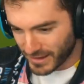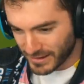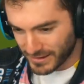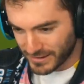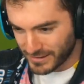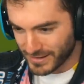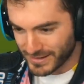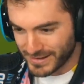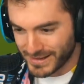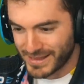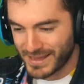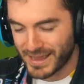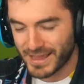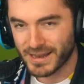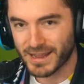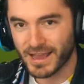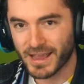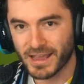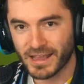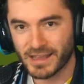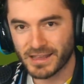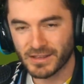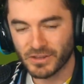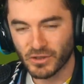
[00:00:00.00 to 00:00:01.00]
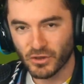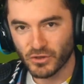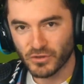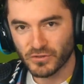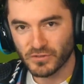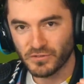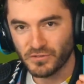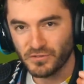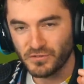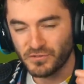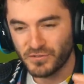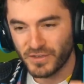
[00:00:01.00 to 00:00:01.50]
gonna get a
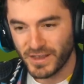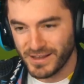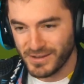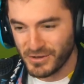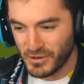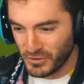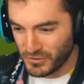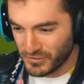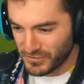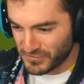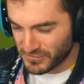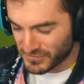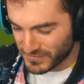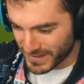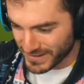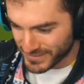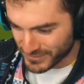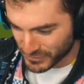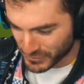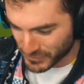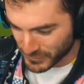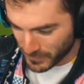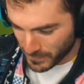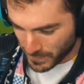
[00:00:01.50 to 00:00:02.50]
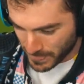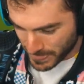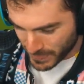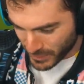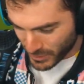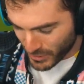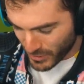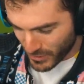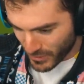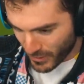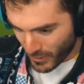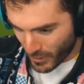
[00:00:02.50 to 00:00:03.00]
single-seater
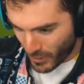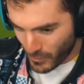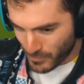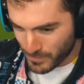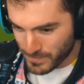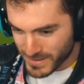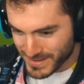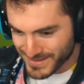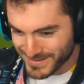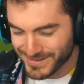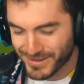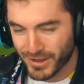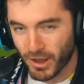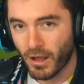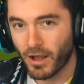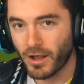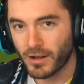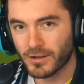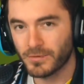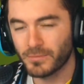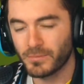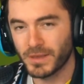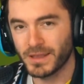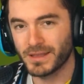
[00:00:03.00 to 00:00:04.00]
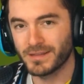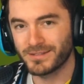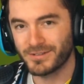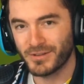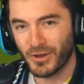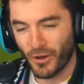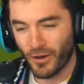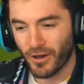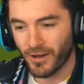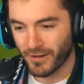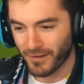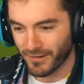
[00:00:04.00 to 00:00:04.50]
open cockpit
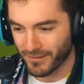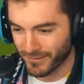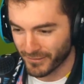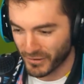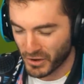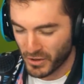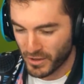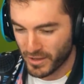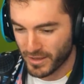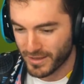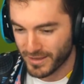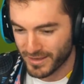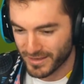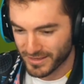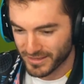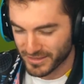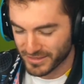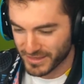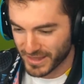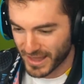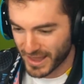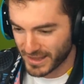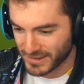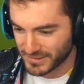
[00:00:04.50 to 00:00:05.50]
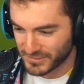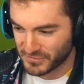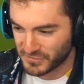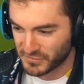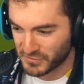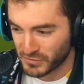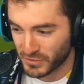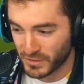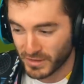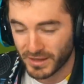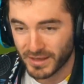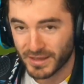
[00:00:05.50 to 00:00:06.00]
car
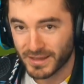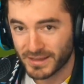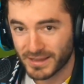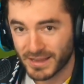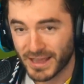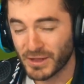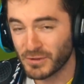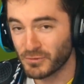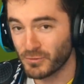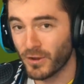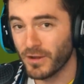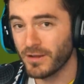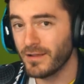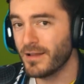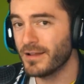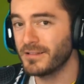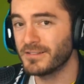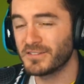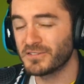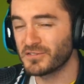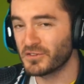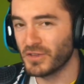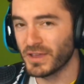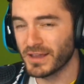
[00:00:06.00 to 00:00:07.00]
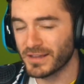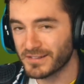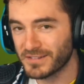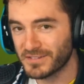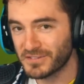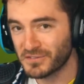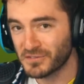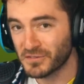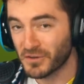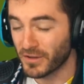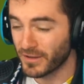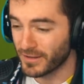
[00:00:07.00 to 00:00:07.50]
that can run on
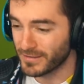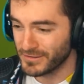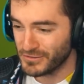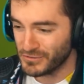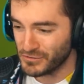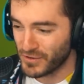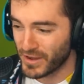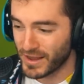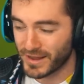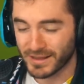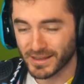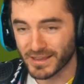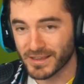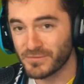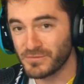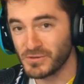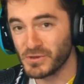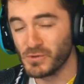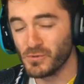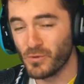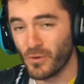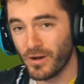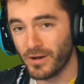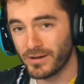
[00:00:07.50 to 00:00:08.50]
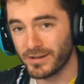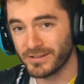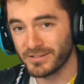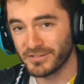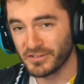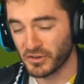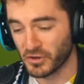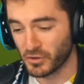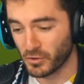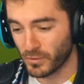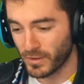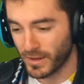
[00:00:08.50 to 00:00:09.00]
slicks on the track if you want it
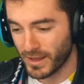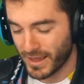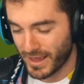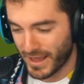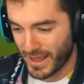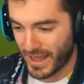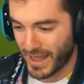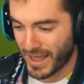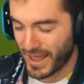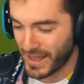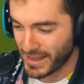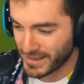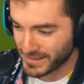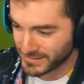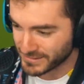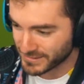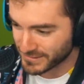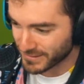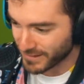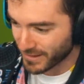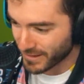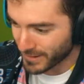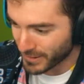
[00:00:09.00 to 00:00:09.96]
to, and